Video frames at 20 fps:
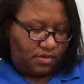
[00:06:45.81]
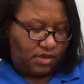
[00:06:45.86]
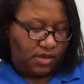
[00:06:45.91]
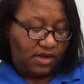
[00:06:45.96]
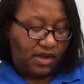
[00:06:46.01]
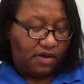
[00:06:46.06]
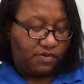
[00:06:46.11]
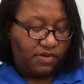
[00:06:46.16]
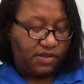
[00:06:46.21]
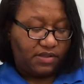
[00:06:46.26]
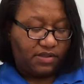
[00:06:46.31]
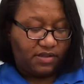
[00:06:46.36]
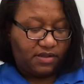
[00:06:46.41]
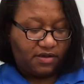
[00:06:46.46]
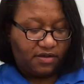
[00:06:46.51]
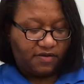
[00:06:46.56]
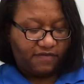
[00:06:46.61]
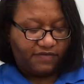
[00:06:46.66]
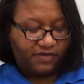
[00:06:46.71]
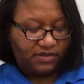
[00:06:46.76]
I would
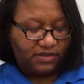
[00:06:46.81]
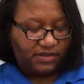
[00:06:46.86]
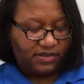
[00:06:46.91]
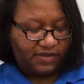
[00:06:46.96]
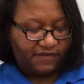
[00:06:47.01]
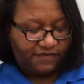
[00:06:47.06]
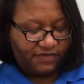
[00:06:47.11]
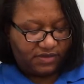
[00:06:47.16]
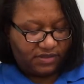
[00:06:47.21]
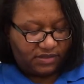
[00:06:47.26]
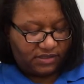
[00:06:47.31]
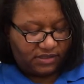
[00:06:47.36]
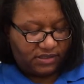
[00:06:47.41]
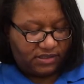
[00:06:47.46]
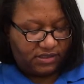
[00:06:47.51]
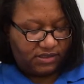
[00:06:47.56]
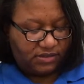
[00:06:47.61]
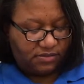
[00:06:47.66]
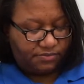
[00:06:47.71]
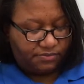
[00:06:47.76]
love to definitely
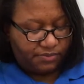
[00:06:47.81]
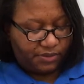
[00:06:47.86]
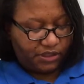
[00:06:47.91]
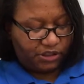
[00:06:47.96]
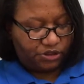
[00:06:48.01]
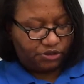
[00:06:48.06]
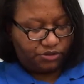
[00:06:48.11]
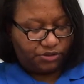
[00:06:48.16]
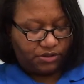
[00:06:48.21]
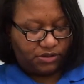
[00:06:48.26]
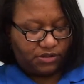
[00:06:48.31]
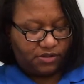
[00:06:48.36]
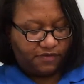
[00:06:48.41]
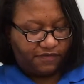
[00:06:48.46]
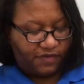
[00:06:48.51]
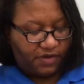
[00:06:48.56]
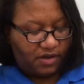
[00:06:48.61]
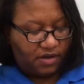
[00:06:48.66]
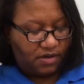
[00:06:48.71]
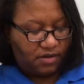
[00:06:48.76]
see some pictures of
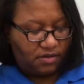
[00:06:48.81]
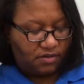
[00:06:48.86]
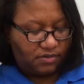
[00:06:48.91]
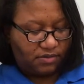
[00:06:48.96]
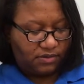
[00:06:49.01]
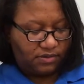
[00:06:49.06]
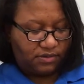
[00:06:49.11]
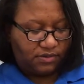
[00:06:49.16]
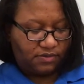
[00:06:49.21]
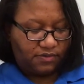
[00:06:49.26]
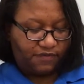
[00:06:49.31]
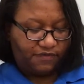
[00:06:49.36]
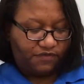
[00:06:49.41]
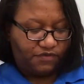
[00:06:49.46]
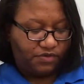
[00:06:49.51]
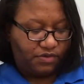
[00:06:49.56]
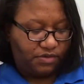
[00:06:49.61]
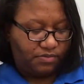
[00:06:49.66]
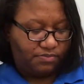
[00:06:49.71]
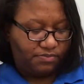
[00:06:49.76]
y'all, so if you
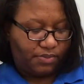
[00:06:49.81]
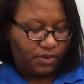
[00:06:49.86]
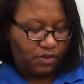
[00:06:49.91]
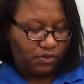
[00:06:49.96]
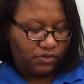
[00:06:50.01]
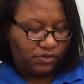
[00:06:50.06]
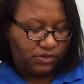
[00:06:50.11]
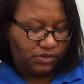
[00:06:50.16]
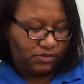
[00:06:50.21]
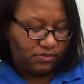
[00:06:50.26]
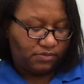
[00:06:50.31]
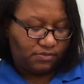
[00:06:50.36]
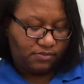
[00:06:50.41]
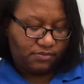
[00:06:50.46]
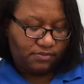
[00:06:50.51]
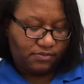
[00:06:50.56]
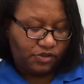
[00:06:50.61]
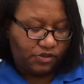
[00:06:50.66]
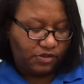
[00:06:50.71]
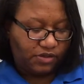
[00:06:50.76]
can post
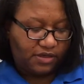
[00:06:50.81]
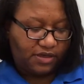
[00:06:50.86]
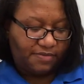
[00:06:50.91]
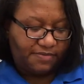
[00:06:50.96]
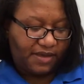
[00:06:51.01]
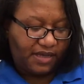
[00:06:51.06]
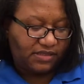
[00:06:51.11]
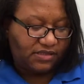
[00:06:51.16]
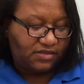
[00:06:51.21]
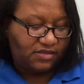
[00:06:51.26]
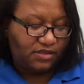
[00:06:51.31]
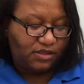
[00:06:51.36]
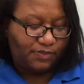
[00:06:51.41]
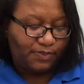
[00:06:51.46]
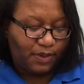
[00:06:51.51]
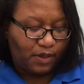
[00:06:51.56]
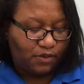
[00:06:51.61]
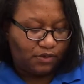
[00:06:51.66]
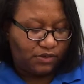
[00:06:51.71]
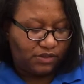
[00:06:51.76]
them, you can come back to this
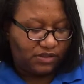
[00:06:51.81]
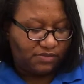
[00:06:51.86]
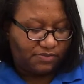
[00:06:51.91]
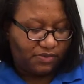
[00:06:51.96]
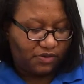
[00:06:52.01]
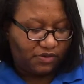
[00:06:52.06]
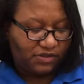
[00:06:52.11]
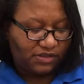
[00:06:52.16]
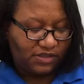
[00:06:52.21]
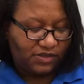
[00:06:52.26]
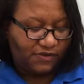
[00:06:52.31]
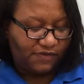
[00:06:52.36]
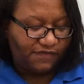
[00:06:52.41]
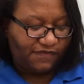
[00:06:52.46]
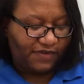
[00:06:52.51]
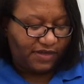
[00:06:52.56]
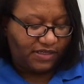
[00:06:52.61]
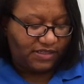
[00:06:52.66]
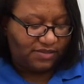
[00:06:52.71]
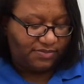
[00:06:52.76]
post and post it on
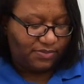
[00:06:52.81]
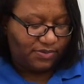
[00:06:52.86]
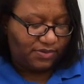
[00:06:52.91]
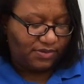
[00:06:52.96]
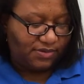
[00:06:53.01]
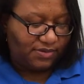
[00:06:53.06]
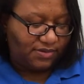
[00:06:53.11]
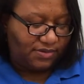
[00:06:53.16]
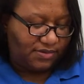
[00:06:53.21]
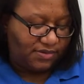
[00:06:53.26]
Facebook.